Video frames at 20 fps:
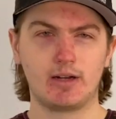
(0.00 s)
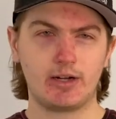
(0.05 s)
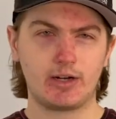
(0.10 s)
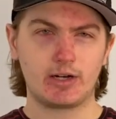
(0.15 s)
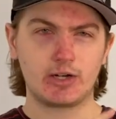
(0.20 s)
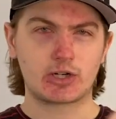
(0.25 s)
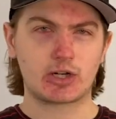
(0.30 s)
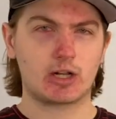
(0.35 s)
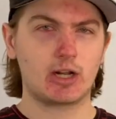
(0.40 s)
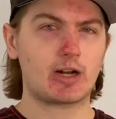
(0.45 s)

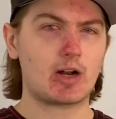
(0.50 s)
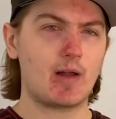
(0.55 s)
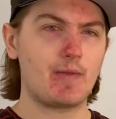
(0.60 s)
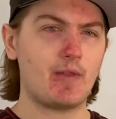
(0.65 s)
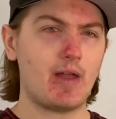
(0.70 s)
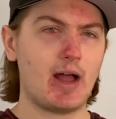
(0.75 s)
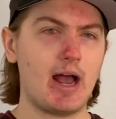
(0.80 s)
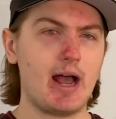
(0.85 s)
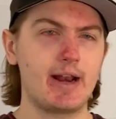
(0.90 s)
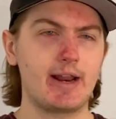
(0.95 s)
You just click on
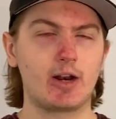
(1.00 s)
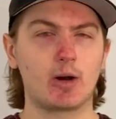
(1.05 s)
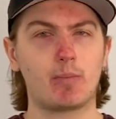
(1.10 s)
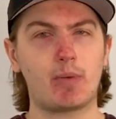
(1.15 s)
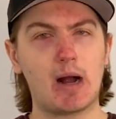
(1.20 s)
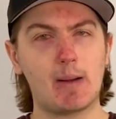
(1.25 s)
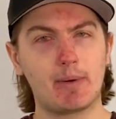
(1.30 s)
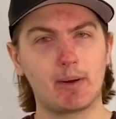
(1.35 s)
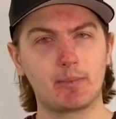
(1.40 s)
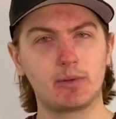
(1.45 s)
that, it'll
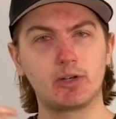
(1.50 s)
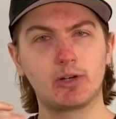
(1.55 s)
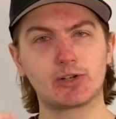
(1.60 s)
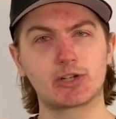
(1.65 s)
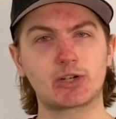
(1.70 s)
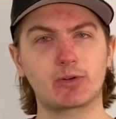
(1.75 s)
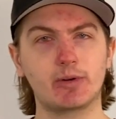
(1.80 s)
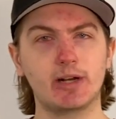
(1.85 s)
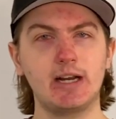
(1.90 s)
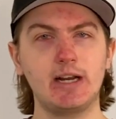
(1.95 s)
pop up a little
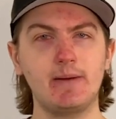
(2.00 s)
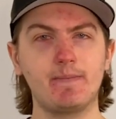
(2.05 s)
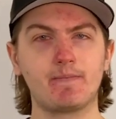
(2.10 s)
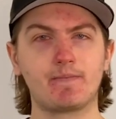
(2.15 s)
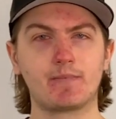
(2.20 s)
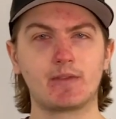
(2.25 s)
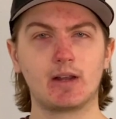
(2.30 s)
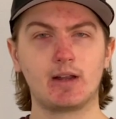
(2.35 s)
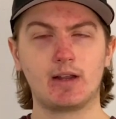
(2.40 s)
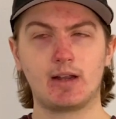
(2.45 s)
screen.
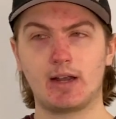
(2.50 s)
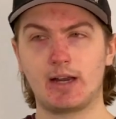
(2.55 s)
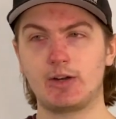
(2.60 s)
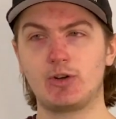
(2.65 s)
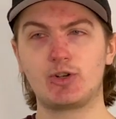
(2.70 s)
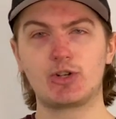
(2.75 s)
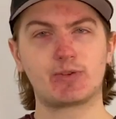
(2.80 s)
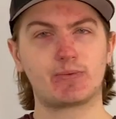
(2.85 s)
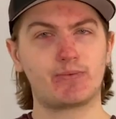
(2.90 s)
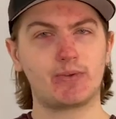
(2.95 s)
You
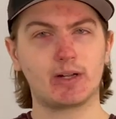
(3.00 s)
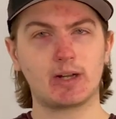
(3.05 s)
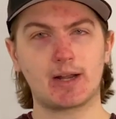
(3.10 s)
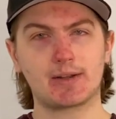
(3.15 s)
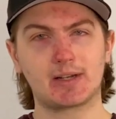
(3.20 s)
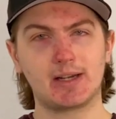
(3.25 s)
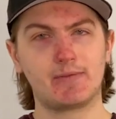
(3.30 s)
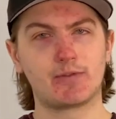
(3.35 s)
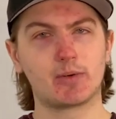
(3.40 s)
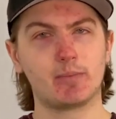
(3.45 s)
just fill out
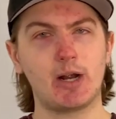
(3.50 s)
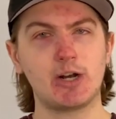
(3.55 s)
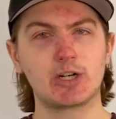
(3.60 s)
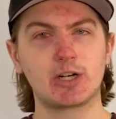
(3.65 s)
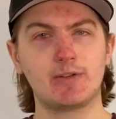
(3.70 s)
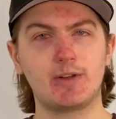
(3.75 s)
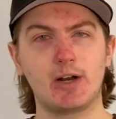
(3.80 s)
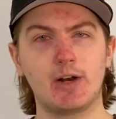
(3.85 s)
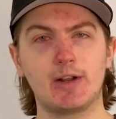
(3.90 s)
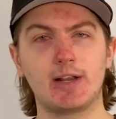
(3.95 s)
the
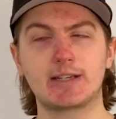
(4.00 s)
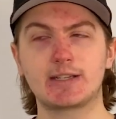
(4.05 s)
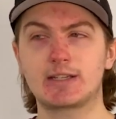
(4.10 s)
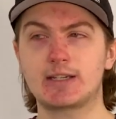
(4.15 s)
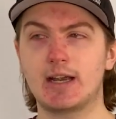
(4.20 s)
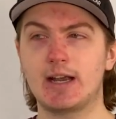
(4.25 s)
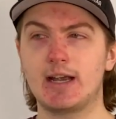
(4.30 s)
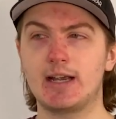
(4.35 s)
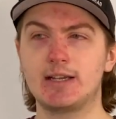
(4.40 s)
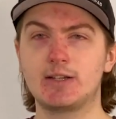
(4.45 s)
information there that
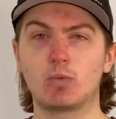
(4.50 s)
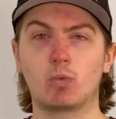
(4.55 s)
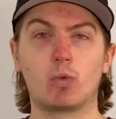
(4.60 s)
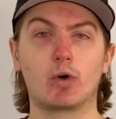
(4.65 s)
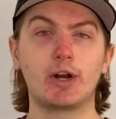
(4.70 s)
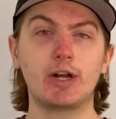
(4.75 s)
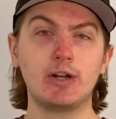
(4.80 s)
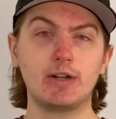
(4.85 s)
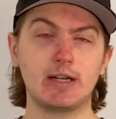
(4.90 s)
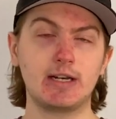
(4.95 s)
says where
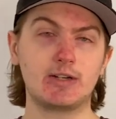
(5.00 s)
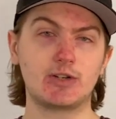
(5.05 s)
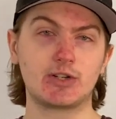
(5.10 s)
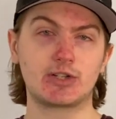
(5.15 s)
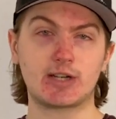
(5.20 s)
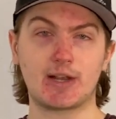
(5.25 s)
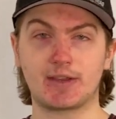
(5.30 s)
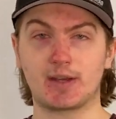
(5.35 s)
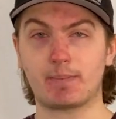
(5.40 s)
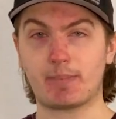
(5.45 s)
you need to
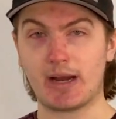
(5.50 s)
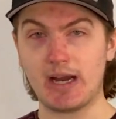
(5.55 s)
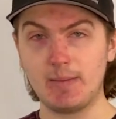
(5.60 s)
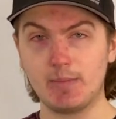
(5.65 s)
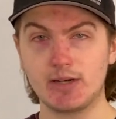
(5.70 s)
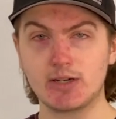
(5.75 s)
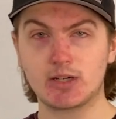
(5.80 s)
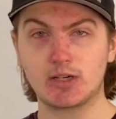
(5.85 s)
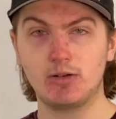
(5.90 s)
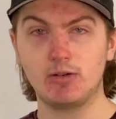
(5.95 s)
send the
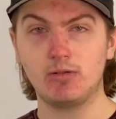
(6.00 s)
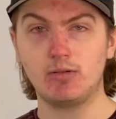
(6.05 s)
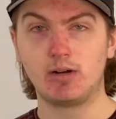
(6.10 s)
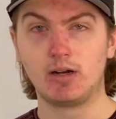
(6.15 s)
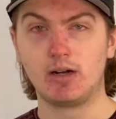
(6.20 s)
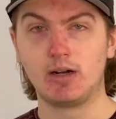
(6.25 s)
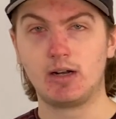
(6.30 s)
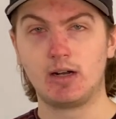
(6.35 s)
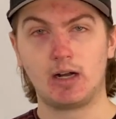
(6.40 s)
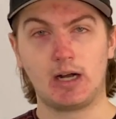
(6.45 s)
payment to,
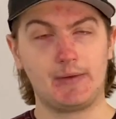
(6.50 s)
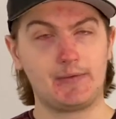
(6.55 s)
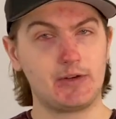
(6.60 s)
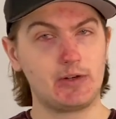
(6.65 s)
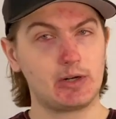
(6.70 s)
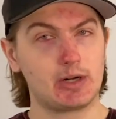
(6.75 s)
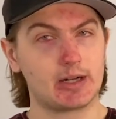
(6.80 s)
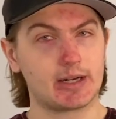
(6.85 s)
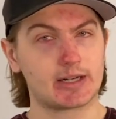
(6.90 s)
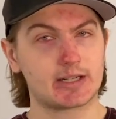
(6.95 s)
and then
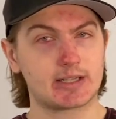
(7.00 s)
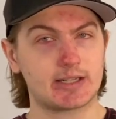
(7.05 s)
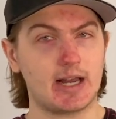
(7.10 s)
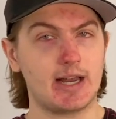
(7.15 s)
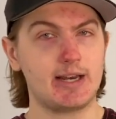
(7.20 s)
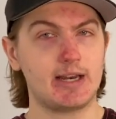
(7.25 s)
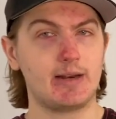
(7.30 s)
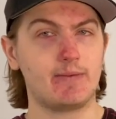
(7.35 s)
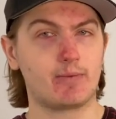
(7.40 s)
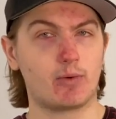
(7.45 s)
you click
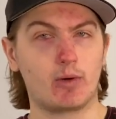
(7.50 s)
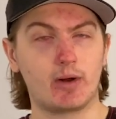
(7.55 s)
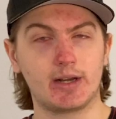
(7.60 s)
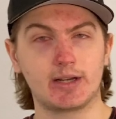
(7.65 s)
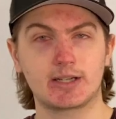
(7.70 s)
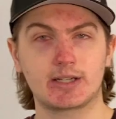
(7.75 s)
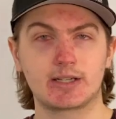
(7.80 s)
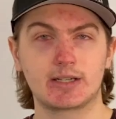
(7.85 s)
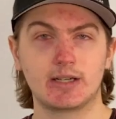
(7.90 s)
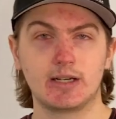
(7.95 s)
send
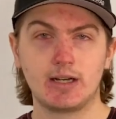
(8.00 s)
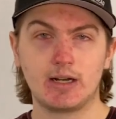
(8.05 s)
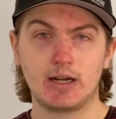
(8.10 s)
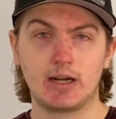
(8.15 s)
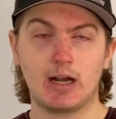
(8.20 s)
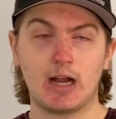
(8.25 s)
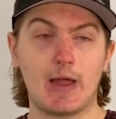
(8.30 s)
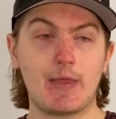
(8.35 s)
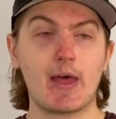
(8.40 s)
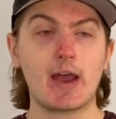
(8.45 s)
invoice.
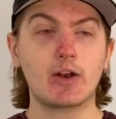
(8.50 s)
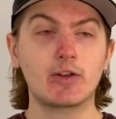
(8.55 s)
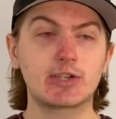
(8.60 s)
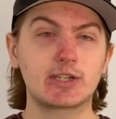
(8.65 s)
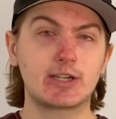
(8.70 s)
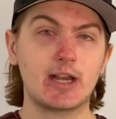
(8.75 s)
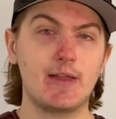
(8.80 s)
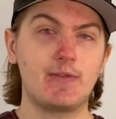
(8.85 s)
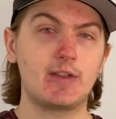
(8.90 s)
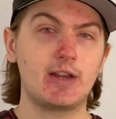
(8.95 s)
And that'll
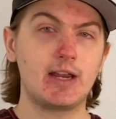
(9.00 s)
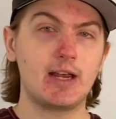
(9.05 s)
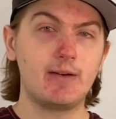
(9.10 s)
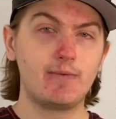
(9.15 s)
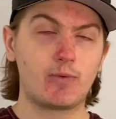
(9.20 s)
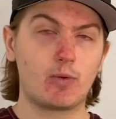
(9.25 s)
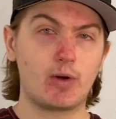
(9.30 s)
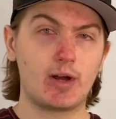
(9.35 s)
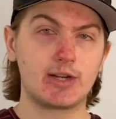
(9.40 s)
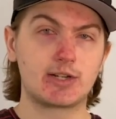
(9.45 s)
send the
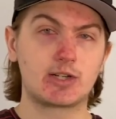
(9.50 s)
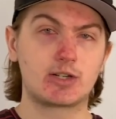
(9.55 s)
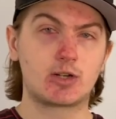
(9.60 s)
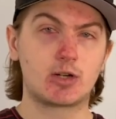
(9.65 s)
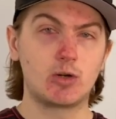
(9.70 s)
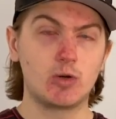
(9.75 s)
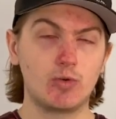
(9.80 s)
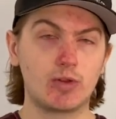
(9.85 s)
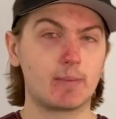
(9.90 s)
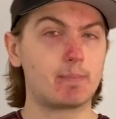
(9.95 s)
invoice
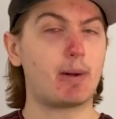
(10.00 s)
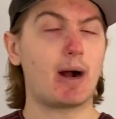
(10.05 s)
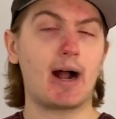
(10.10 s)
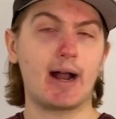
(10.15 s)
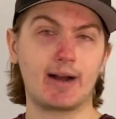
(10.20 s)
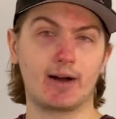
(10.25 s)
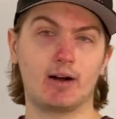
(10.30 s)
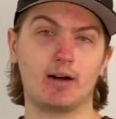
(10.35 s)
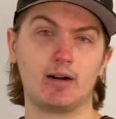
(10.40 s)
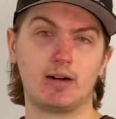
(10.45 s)
to the
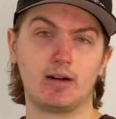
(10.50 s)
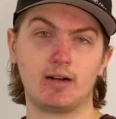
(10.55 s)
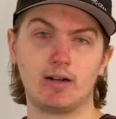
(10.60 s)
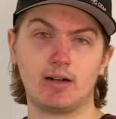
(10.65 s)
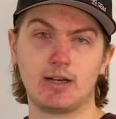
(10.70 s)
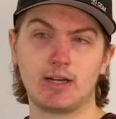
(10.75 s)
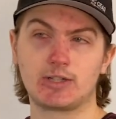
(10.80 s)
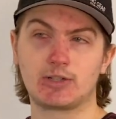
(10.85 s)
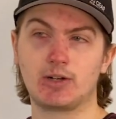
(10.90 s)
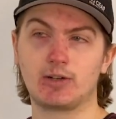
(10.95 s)
buyer.
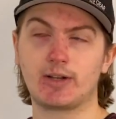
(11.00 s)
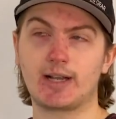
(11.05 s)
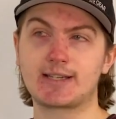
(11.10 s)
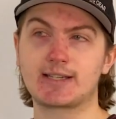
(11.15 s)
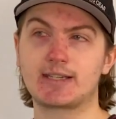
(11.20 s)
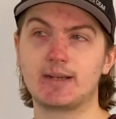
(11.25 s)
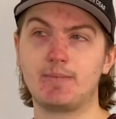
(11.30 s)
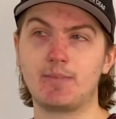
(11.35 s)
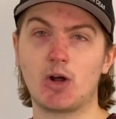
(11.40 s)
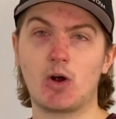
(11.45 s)
So it lets
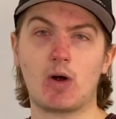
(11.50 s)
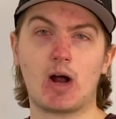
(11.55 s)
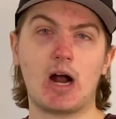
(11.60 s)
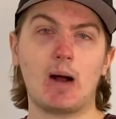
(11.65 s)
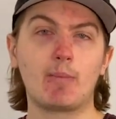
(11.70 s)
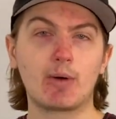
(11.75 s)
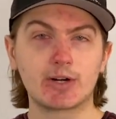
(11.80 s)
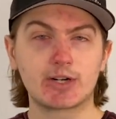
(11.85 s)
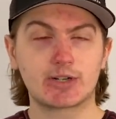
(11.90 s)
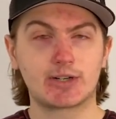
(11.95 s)
them know how
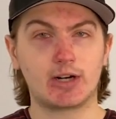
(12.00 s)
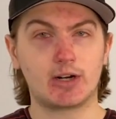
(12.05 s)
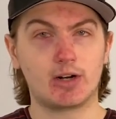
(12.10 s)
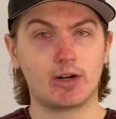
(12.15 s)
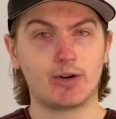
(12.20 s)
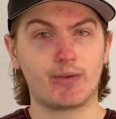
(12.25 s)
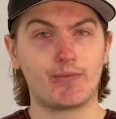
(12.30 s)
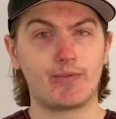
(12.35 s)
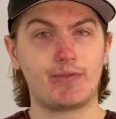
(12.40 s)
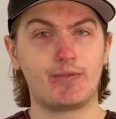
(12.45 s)
much
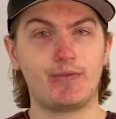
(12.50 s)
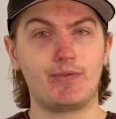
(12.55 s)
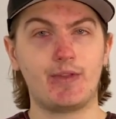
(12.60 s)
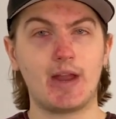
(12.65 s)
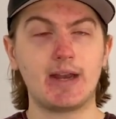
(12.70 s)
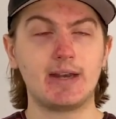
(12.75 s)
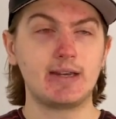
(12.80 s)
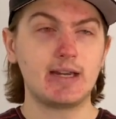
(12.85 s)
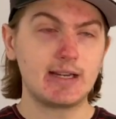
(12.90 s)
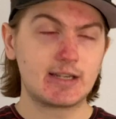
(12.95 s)
they
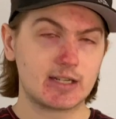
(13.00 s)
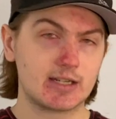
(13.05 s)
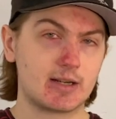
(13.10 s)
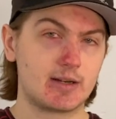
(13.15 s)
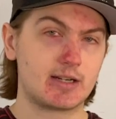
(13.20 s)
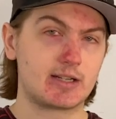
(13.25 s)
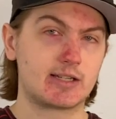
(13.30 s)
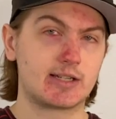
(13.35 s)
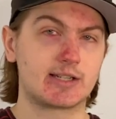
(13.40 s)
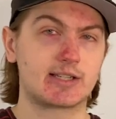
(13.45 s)
need
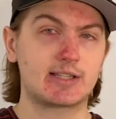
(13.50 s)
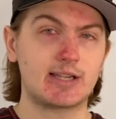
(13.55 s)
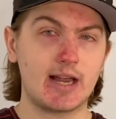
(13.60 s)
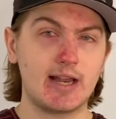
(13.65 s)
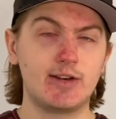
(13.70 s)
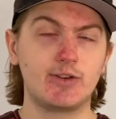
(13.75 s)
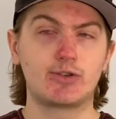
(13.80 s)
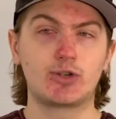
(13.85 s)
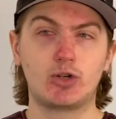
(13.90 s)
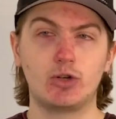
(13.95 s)
to
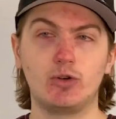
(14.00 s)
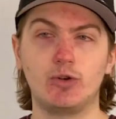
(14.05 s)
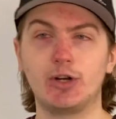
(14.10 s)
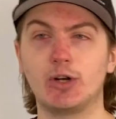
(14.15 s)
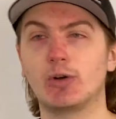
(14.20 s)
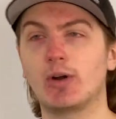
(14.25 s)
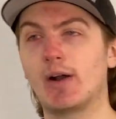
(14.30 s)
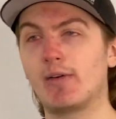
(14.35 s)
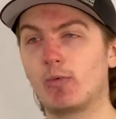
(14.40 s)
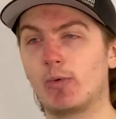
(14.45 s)
send to
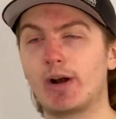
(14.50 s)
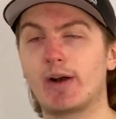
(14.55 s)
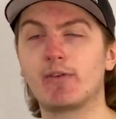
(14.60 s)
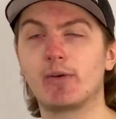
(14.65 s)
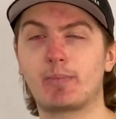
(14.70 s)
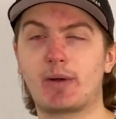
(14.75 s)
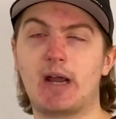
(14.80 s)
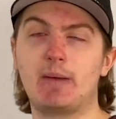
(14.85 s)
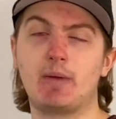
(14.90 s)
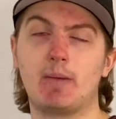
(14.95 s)
your whatever
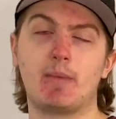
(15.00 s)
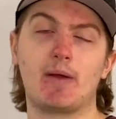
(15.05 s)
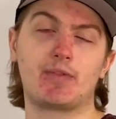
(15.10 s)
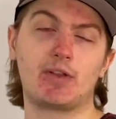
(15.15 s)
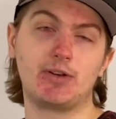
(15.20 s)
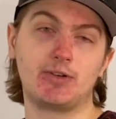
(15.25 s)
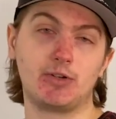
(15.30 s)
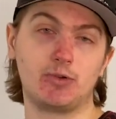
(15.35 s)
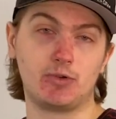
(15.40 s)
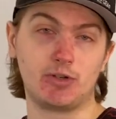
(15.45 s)
payment
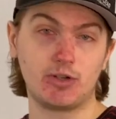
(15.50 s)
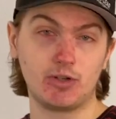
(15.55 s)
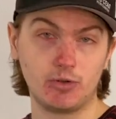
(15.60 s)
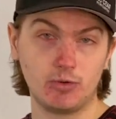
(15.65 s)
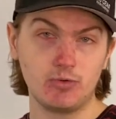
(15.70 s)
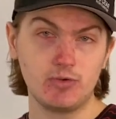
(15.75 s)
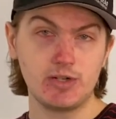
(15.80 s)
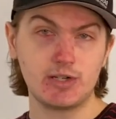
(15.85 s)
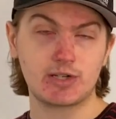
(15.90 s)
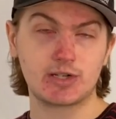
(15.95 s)
method you
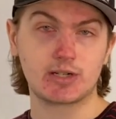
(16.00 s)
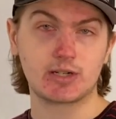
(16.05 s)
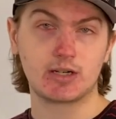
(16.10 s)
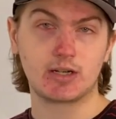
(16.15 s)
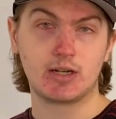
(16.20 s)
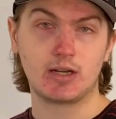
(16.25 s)
use.